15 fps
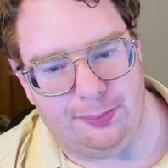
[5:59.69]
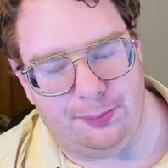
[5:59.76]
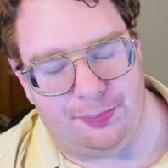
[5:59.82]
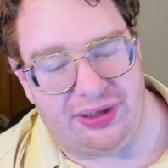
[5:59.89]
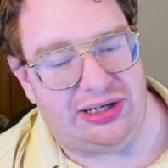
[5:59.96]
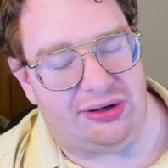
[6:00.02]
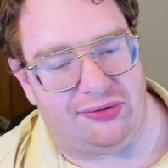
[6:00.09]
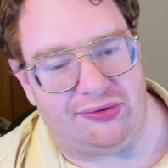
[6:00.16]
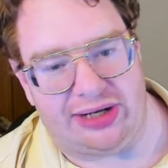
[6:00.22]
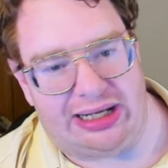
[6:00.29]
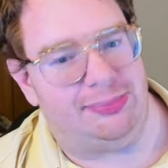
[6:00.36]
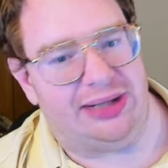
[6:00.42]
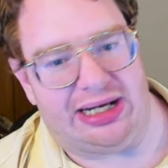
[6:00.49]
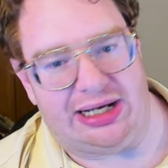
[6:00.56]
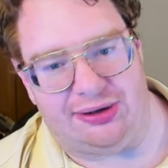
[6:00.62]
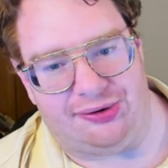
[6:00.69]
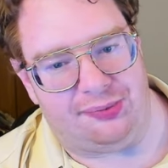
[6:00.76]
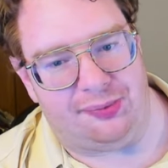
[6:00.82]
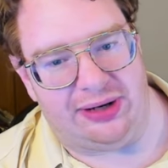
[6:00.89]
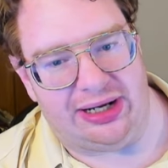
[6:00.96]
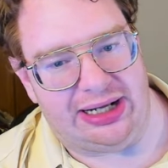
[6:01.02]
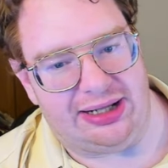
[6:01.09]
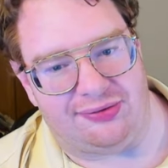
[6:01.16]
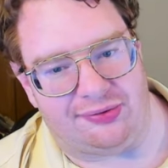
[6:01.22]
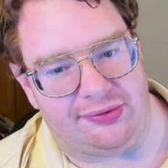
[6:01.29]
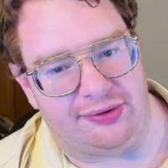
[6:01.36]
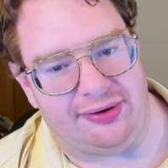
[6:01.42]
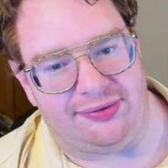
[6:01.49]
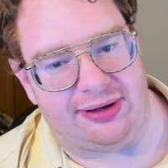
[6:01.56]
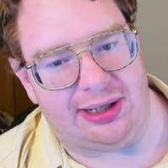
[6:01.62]
But don't keep that homeland through
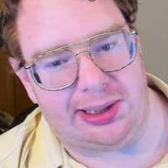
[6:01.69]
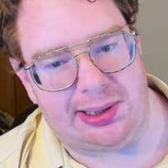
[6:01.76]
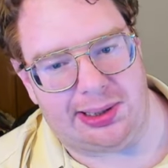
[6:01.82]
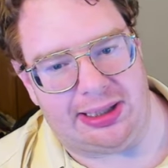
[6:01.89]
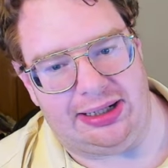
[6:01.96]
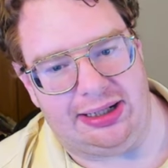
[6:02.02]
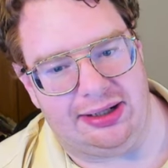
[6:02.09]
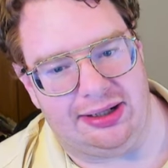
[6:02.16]
atrocity.